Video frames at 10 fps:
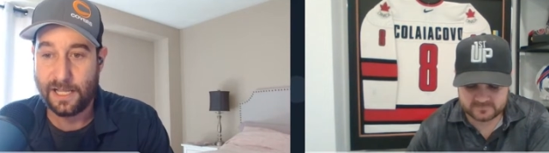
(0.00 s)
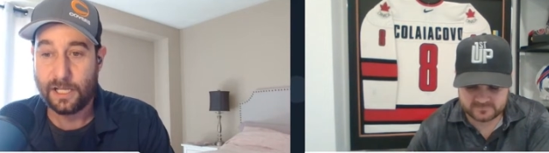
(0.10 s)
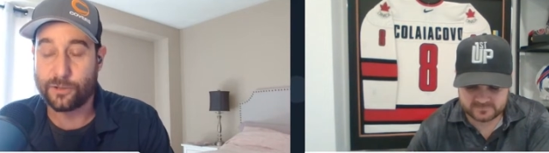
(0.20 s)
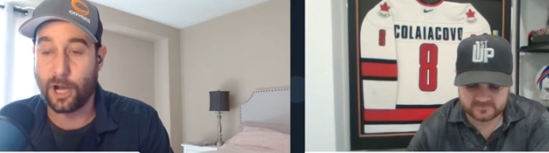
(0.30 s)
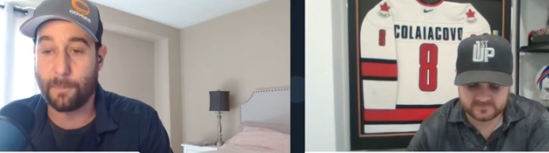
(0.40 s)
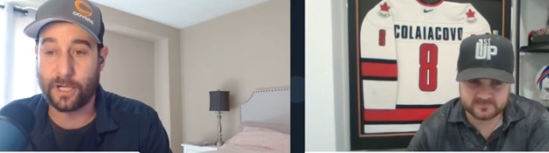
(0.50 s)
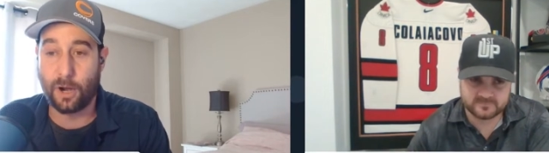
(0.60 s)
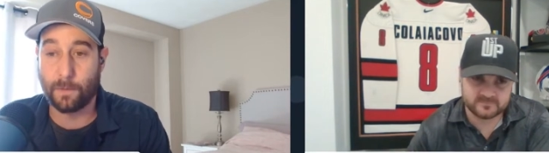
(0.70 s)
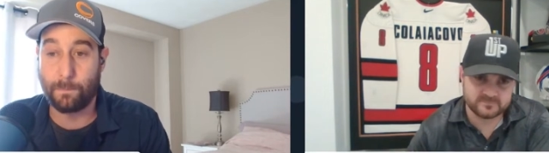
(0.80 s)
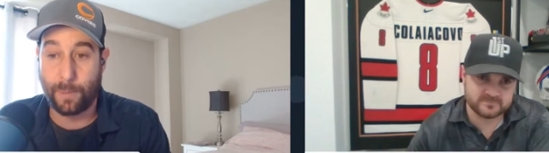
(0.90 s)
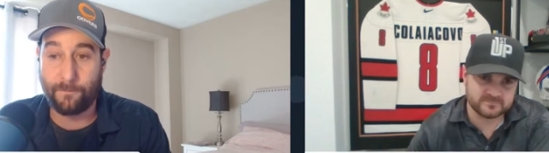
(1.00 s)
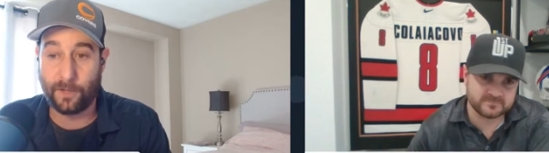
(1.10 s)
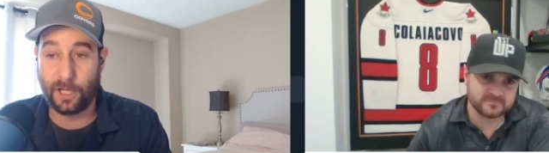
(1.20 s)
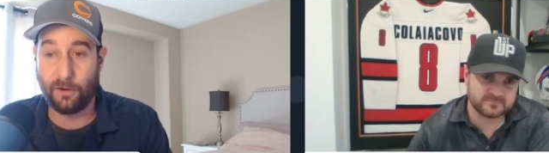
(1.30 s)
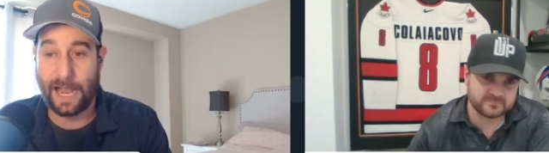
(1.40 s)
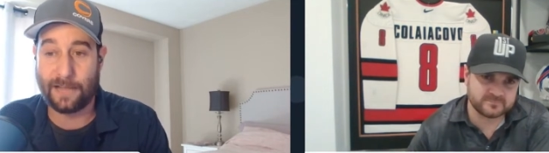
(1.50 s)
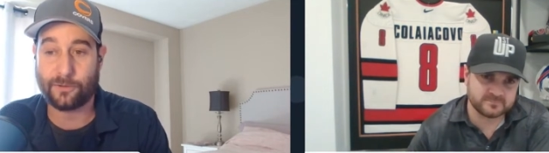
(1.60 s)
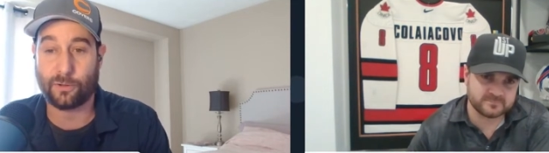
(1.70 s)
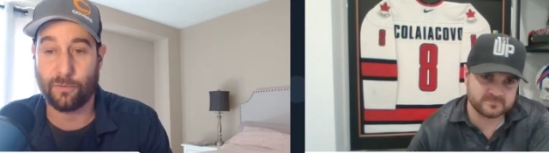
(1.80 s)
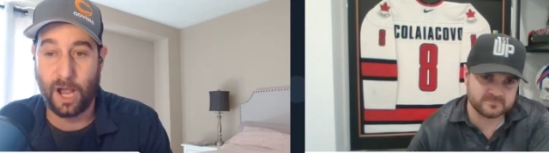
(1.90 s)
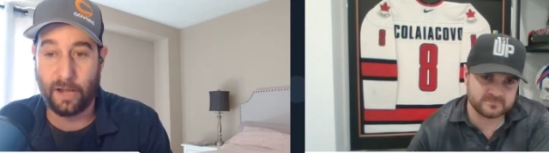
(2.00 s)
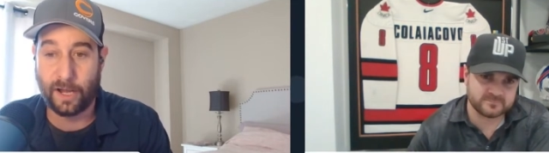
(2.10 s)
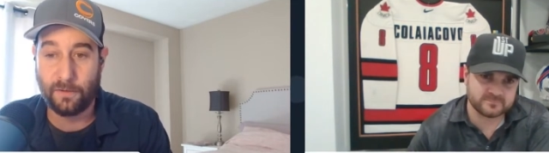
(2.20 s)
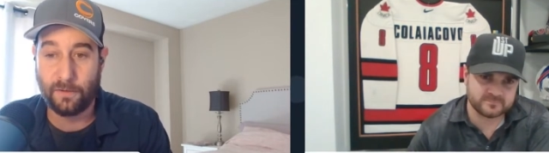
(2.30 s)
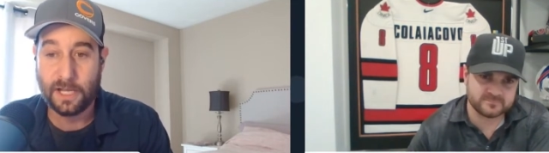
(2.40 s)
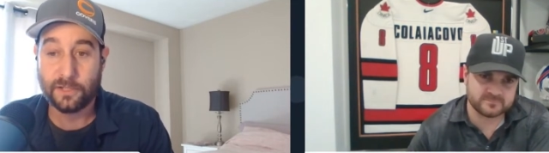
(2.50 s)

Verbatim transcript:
Speaker 1: Jumping over, Buffalo at Toronto.